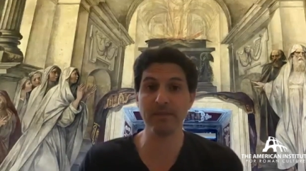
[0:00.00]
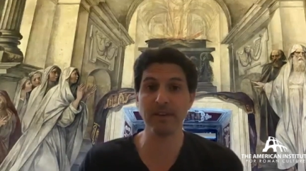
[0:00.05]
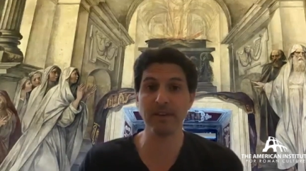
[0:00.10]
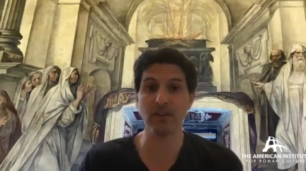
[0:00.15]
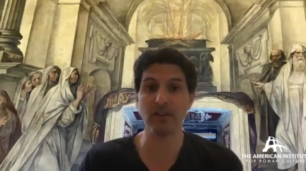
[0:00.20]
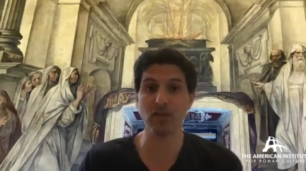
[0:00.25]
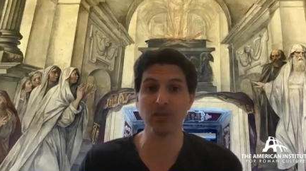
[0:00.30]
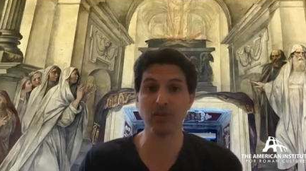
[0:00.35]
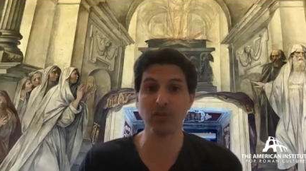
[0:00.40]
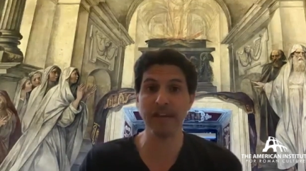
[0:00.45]
But
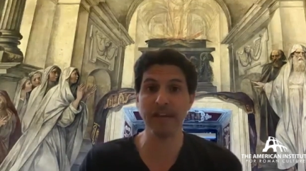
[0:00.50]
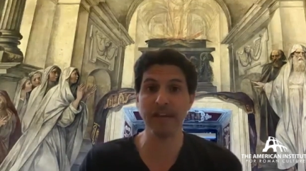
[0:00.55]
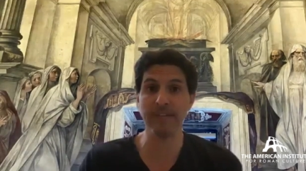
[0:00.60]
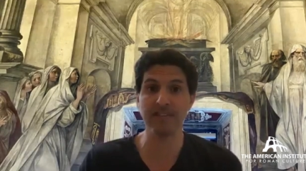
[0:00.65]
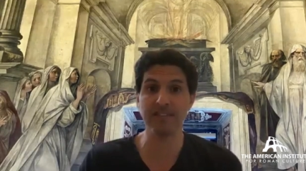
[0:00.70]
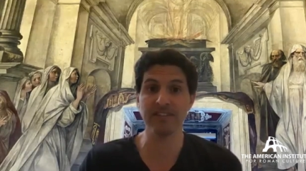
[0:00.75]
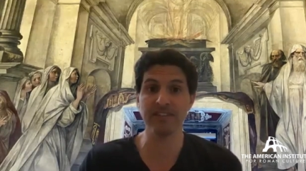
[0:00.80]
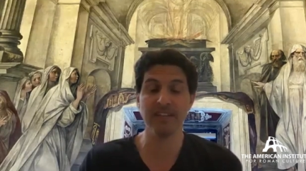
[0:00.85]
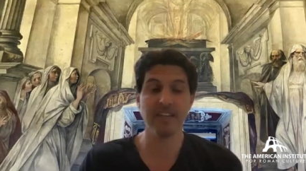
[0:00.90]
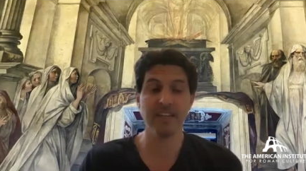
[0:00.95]
a
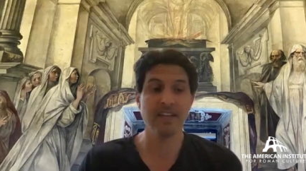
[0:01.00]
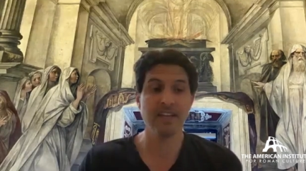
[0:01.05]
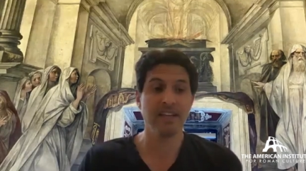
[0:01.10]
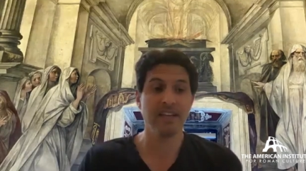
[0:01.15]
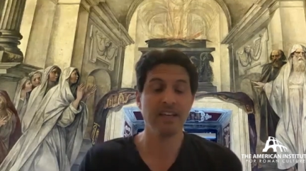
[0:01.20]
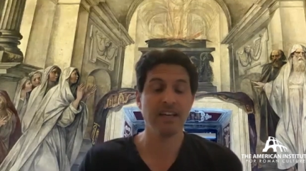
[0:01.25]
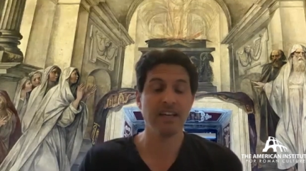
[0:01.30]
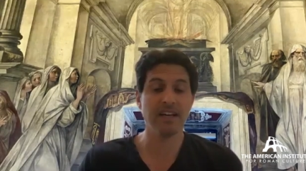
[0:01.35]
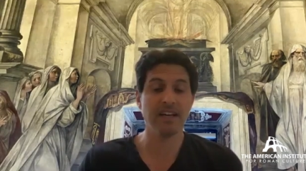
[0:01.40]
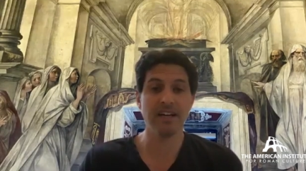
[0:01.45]
great
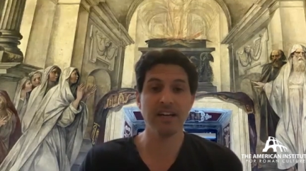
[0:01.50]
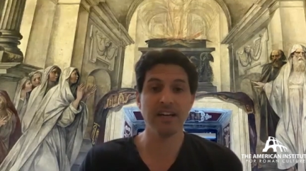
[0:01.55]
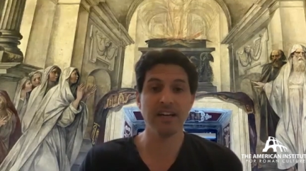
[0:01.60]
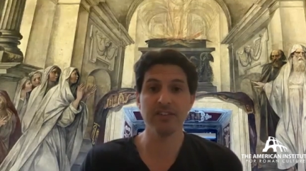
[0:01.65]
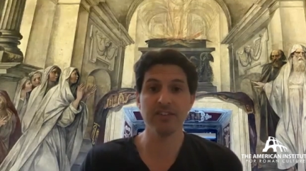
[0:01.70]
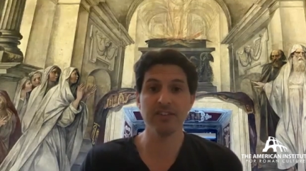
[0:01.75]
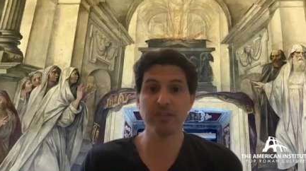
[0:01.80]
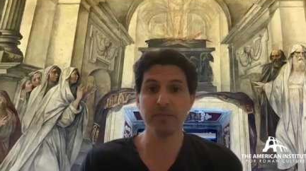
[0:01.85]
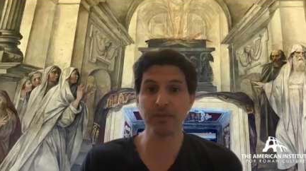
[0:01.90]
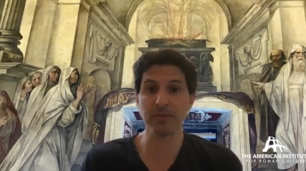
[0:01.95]

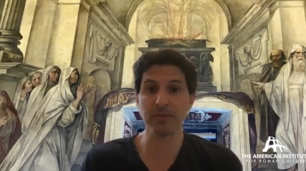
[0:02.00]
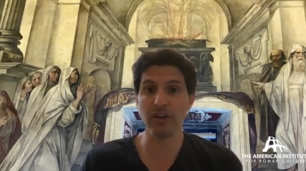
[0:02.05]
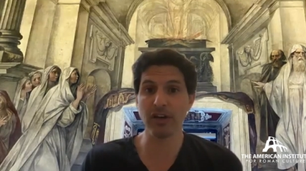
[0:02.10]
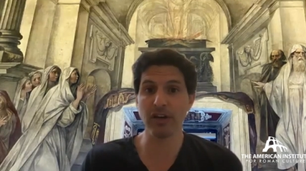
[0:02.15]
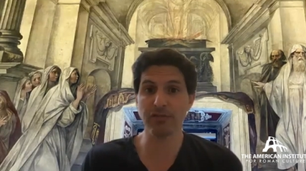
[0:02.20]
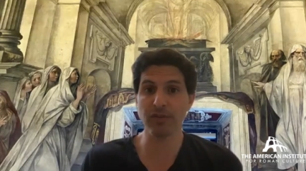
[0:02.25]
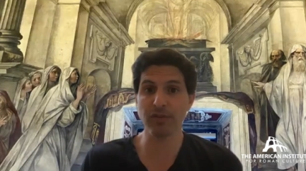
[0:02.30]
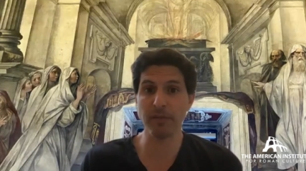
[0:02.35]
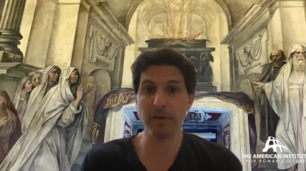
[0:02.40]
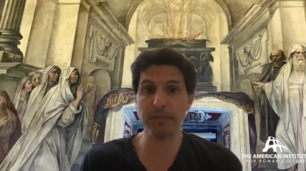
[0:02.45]

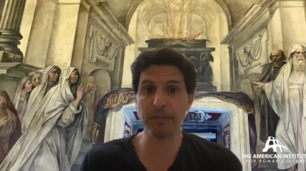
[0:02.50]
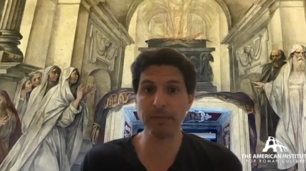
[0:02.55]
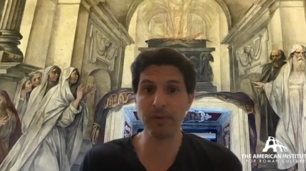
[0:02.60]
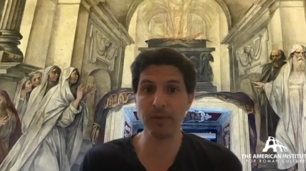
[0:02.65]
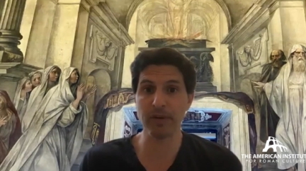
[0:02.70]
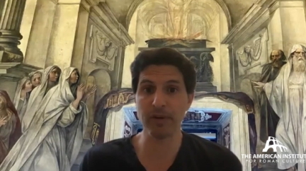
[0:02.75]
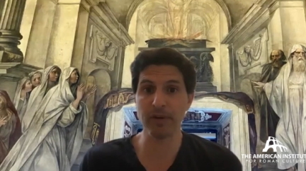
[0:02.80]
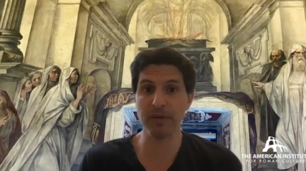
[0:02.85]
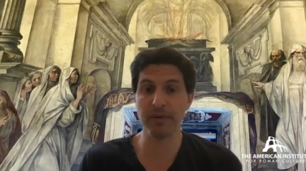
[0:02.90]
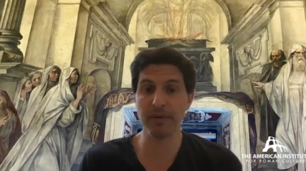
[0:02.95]
cinematographer I'm going to be
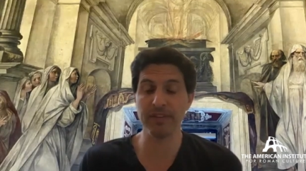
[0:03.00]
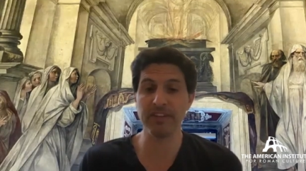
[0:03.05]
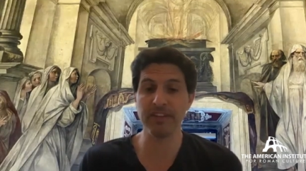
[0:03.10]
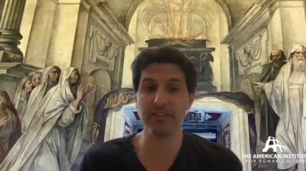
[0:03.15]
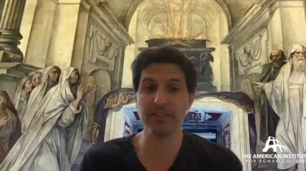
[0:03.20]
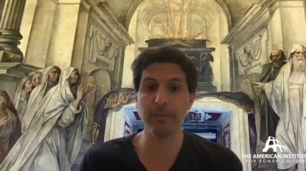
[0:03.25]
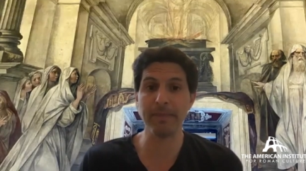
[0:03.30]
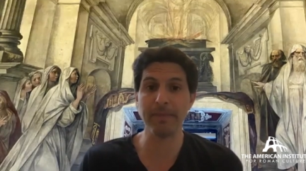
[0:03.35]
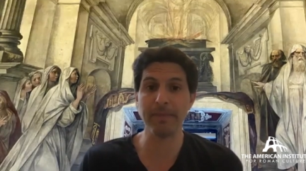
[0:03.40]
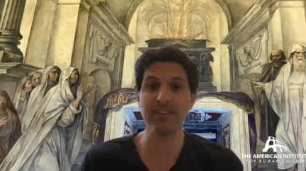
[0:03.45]
working with. He's
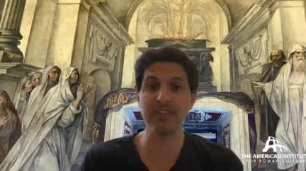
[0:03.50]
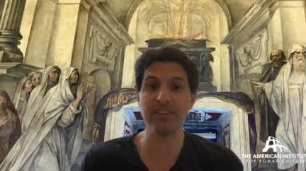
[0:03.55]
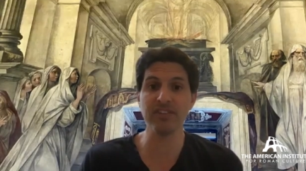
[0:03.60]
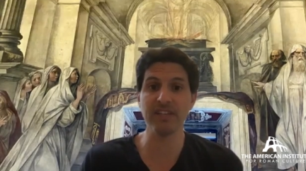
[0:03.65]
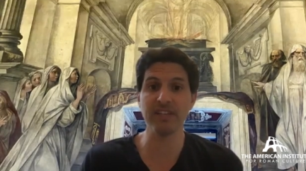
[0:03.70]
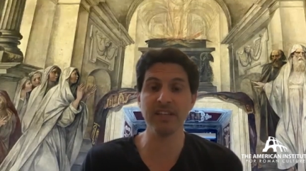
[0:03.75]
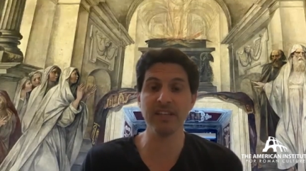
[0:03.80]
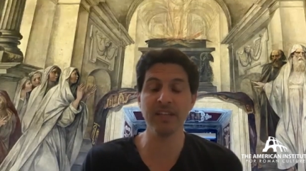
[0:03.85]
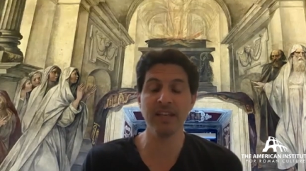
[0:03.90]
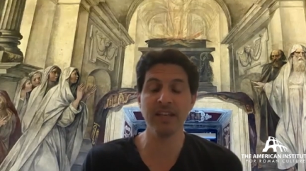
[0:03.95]

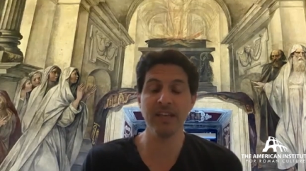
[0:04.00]
amazing.